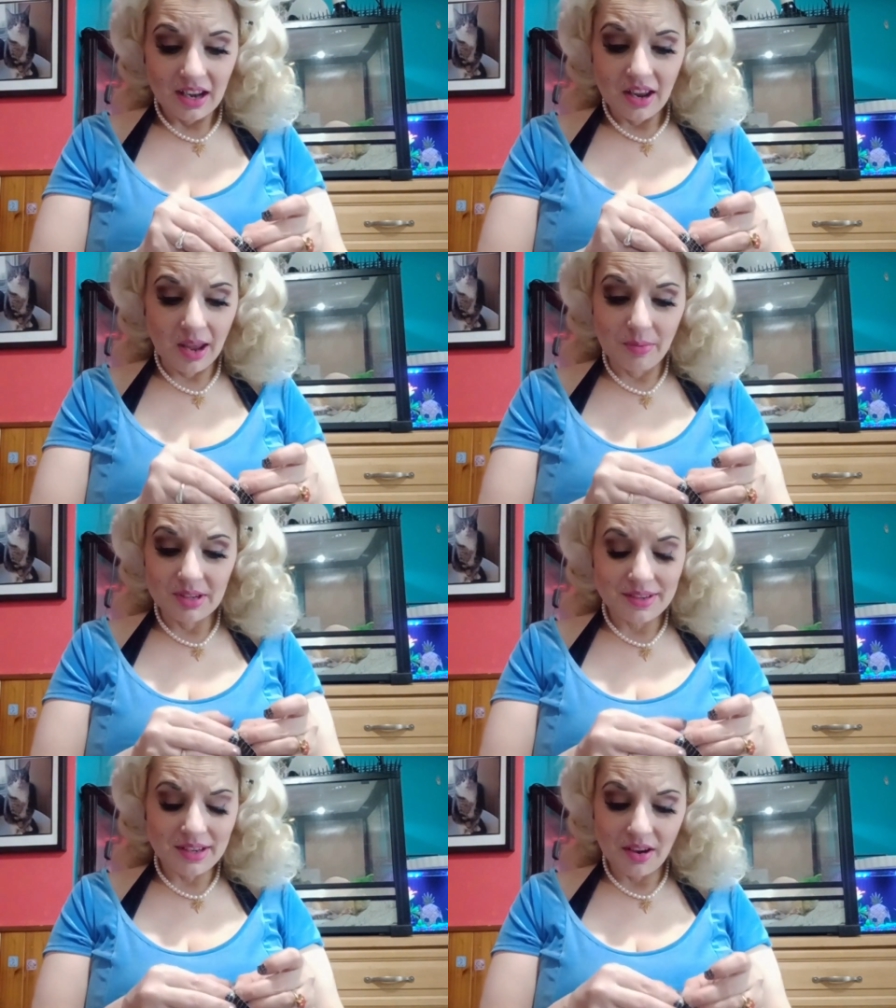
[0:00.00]
it
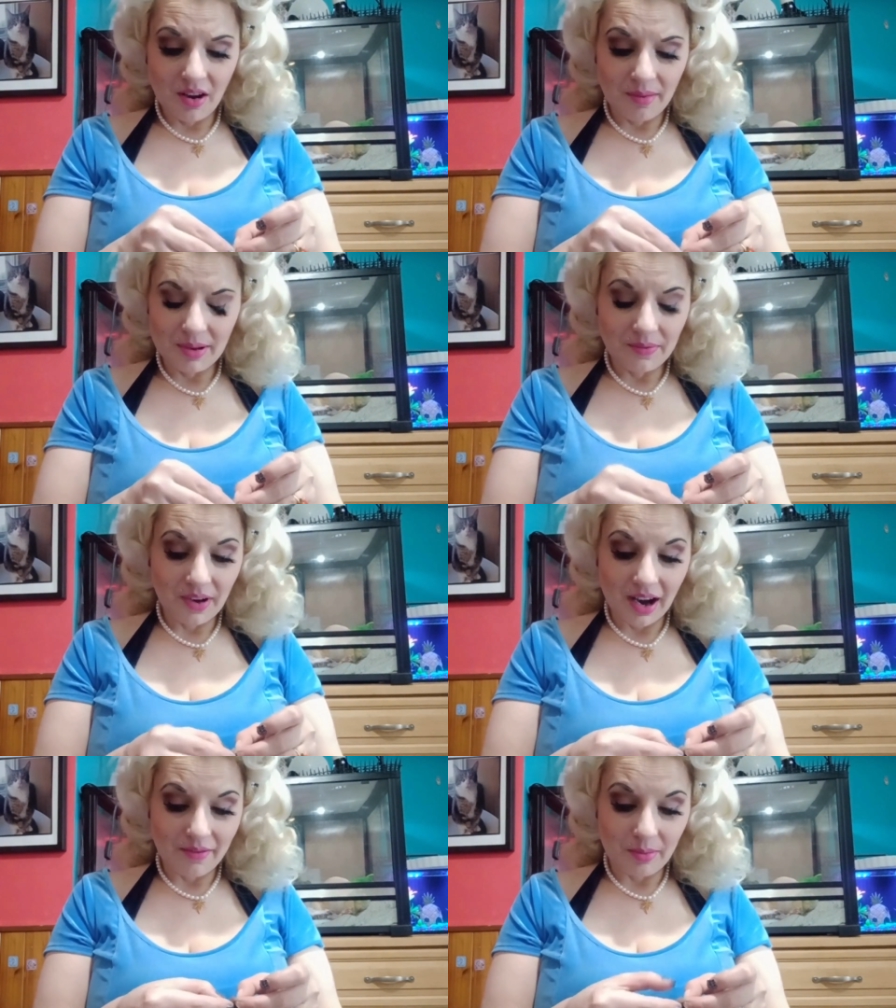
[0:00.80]
wasn't common for
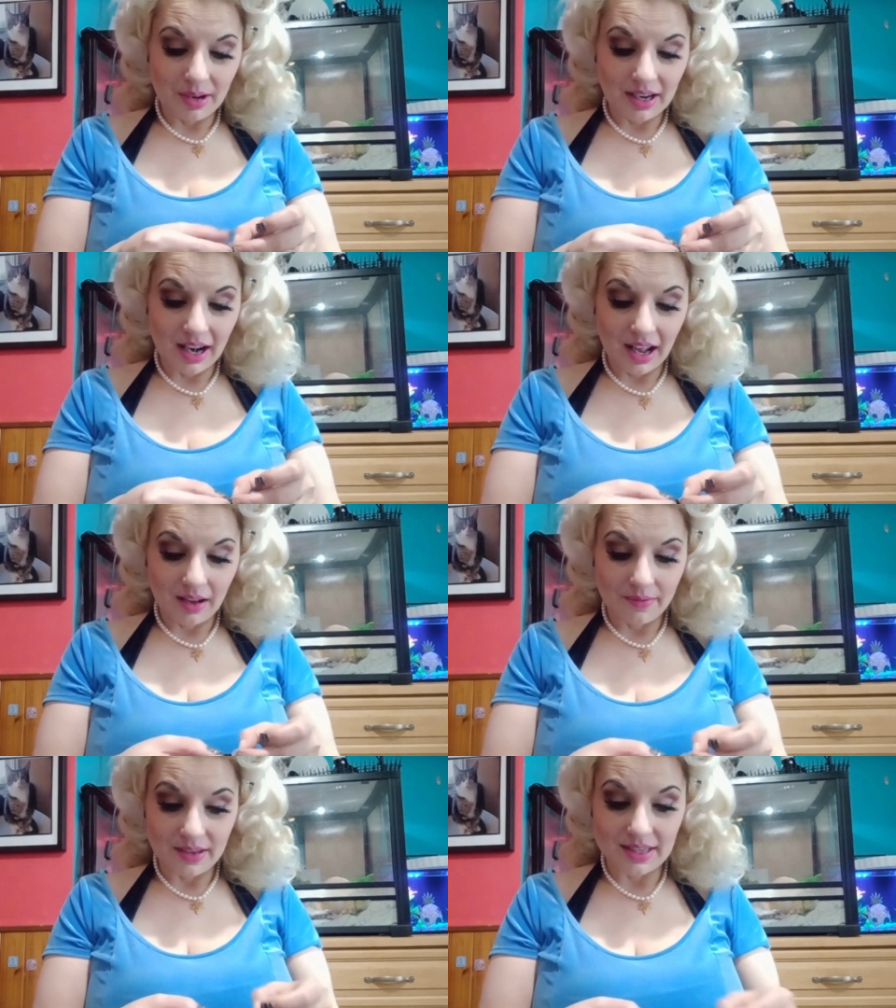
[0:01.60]
everybody to
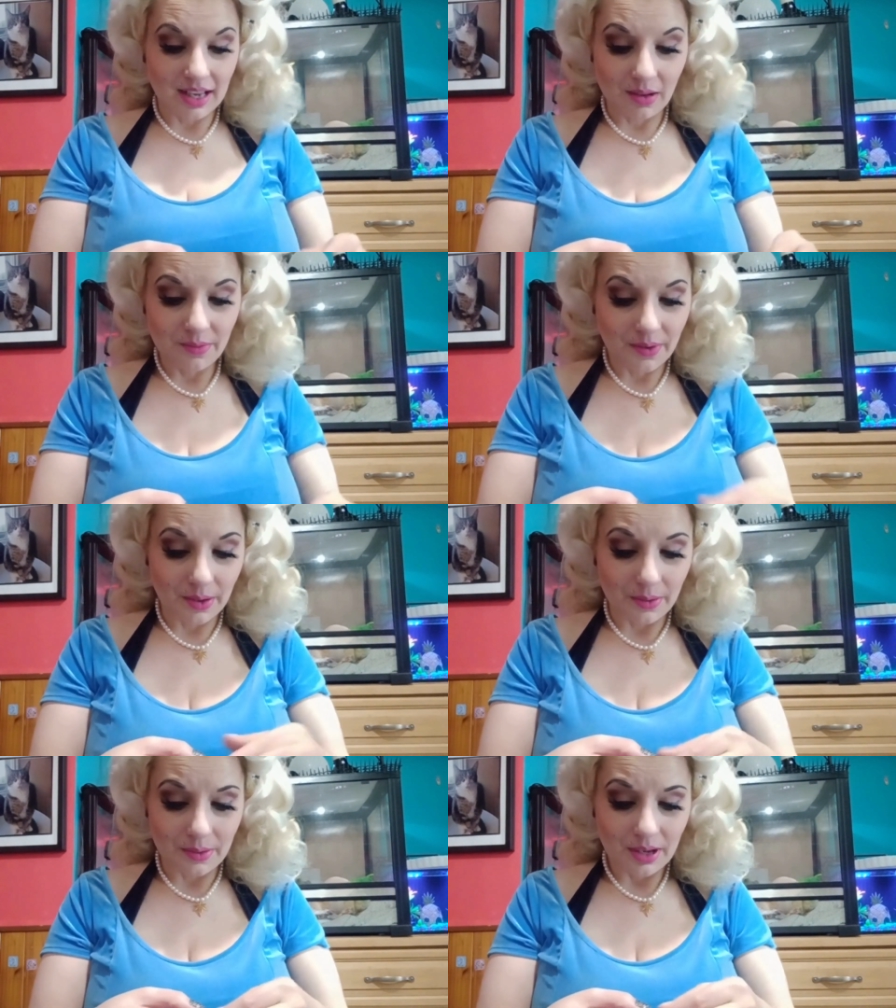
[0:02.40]
have a cell
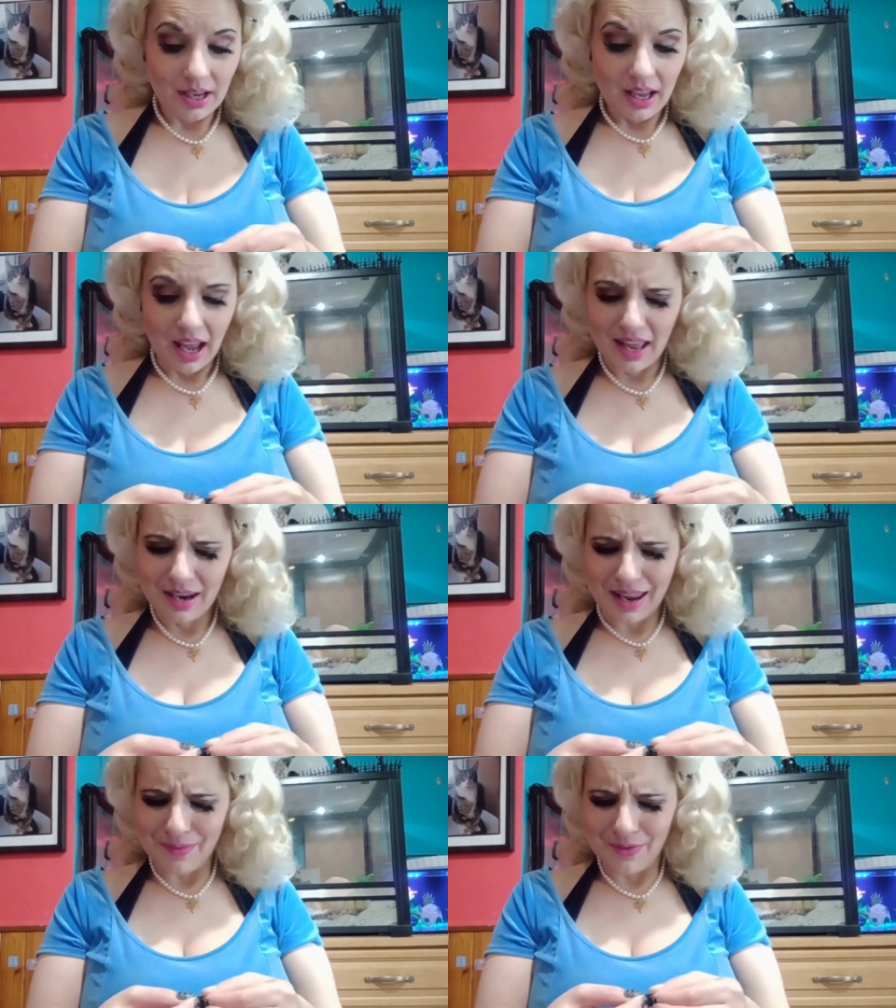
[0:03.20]
phone,
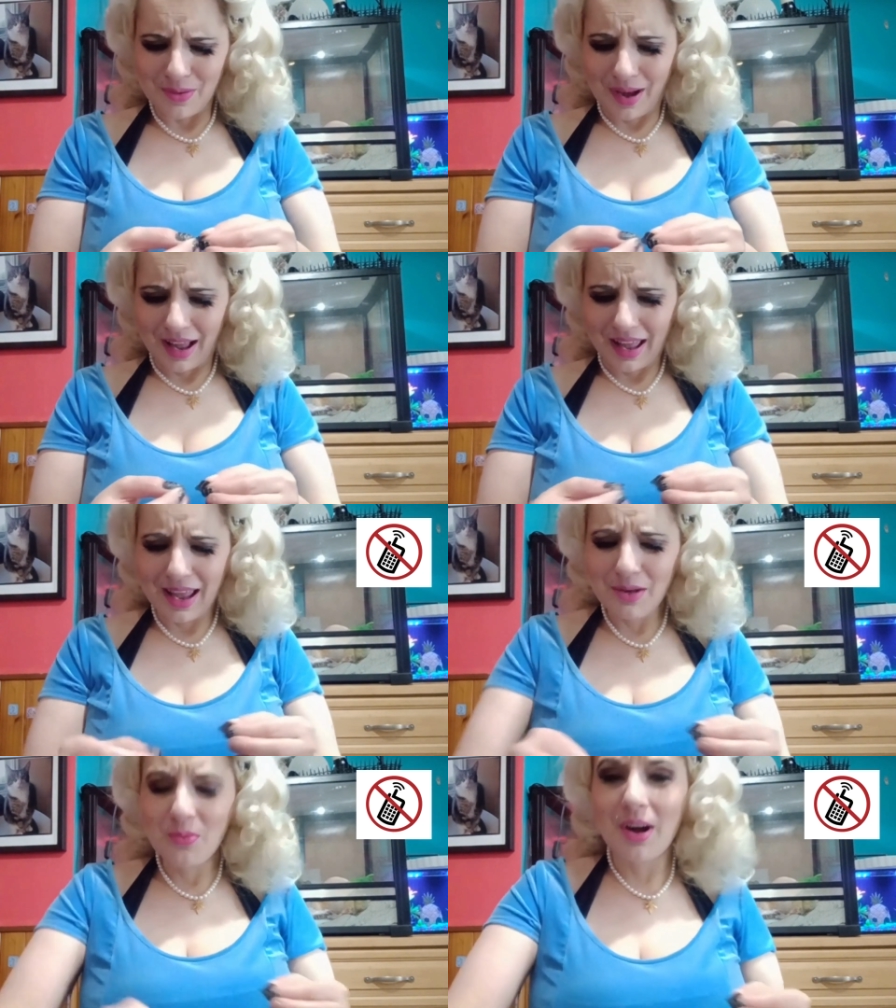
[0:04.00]

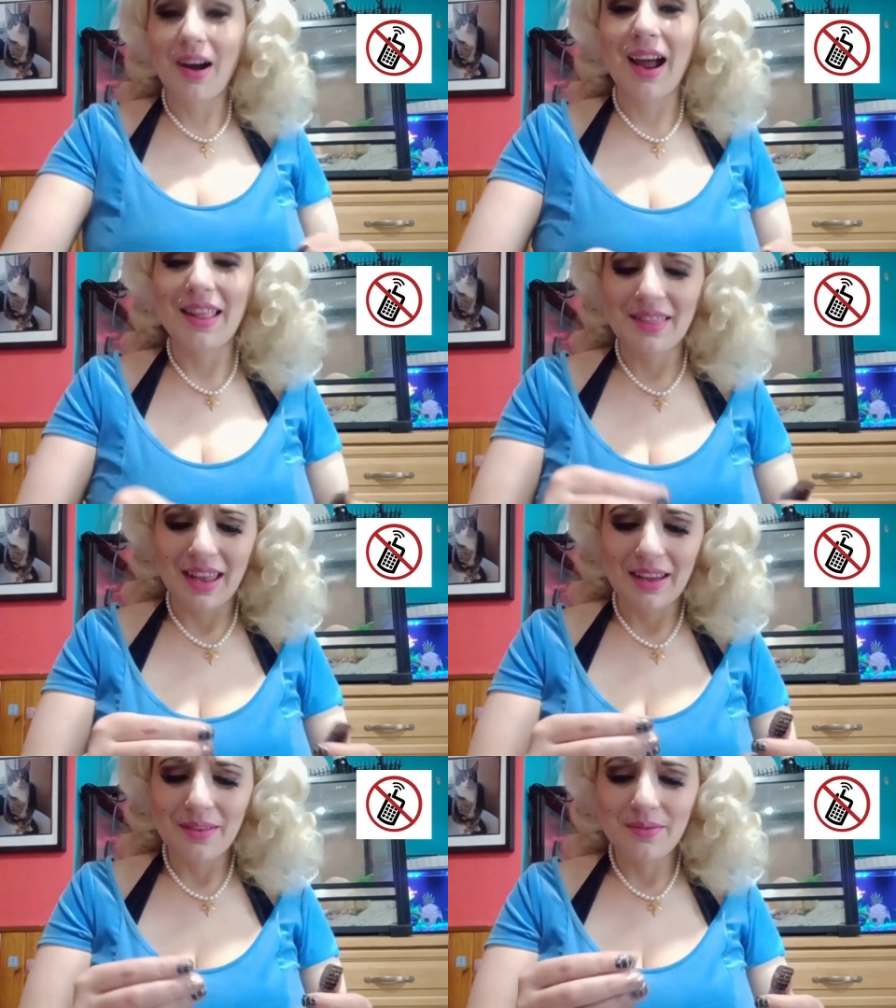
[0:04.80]
and where I
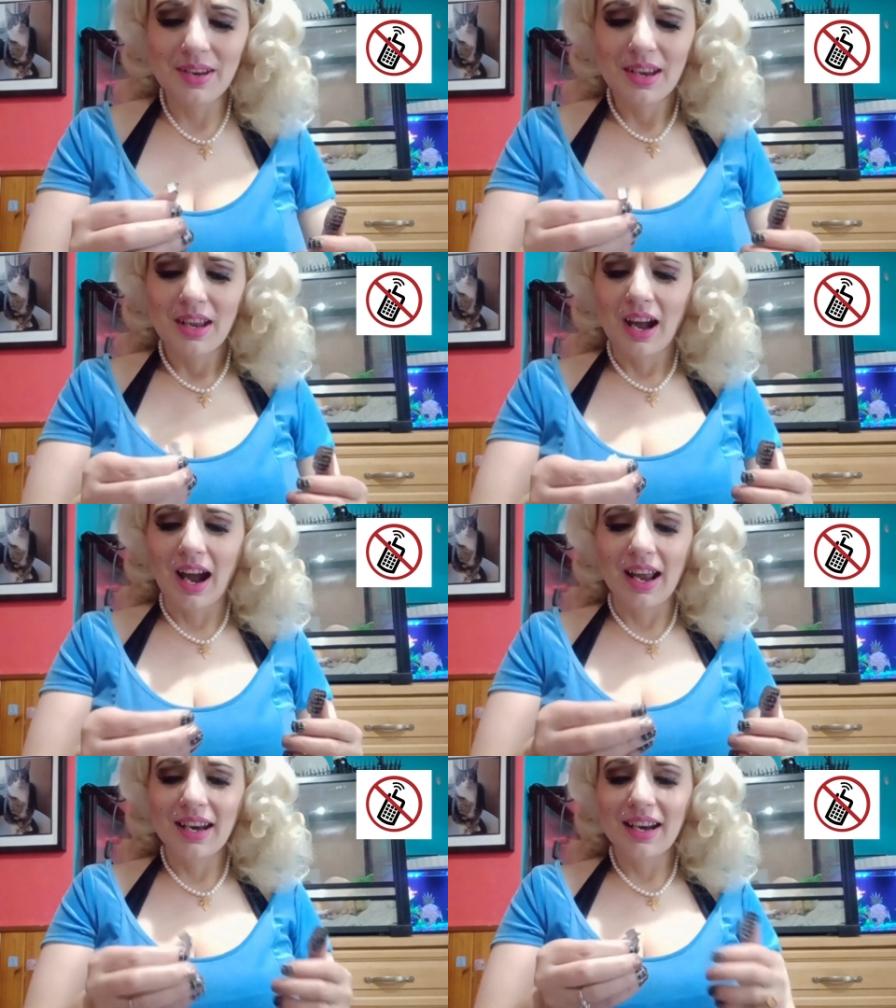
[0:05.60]
lived,
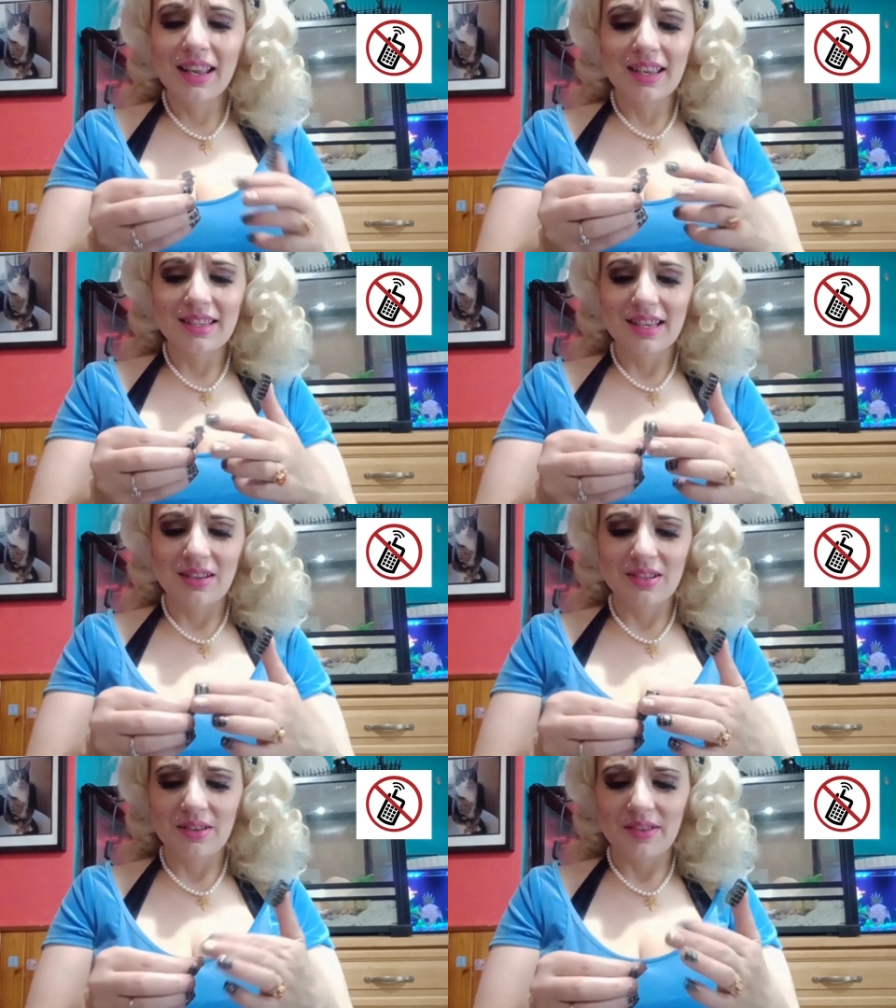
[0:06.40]
I didn't get cell
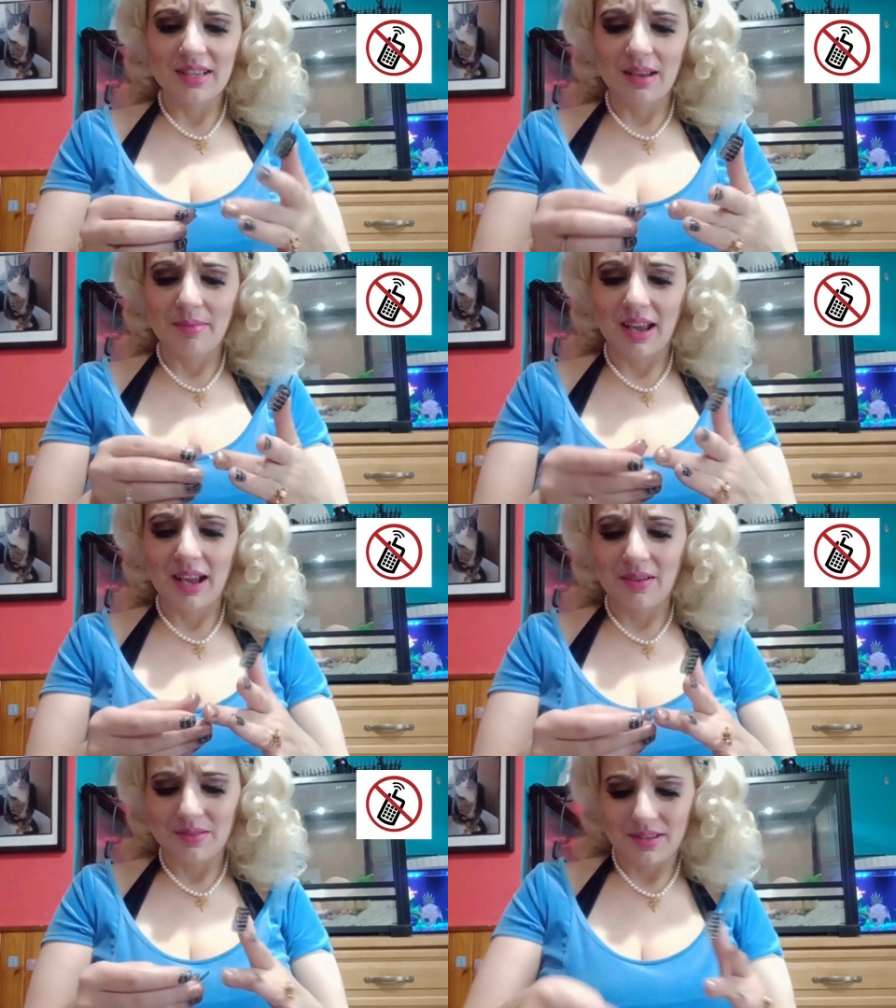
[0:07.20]
service at my
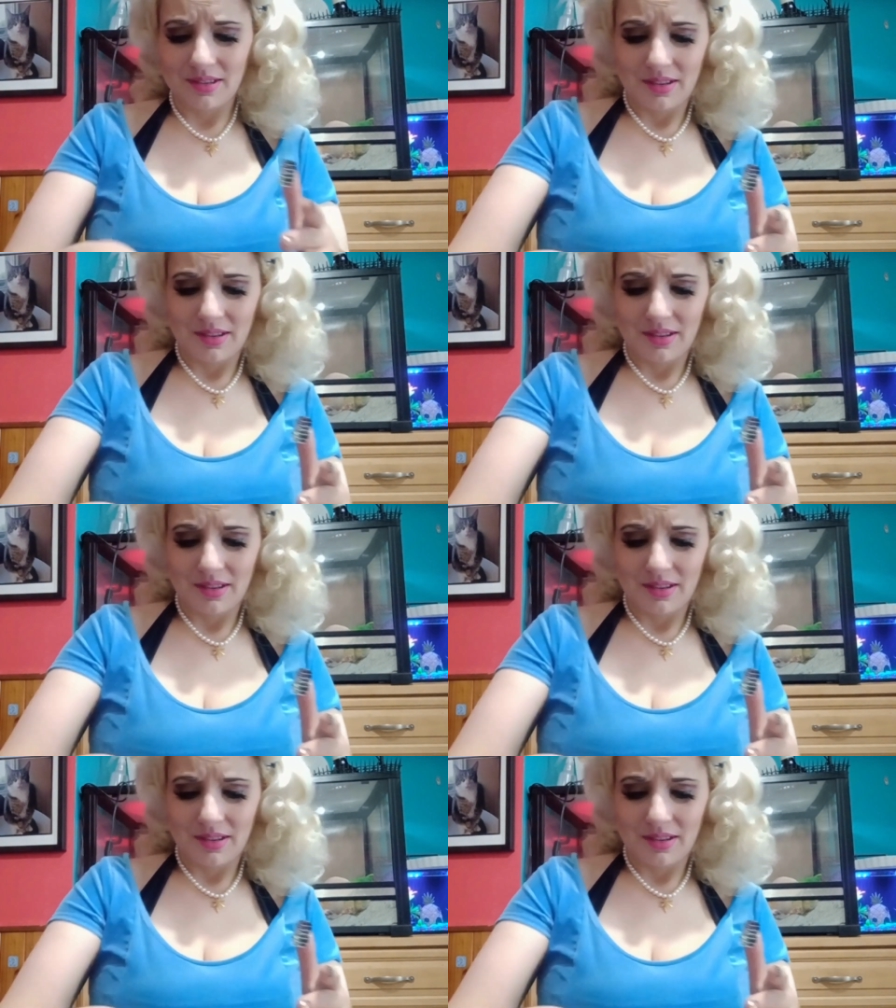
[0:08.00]
house,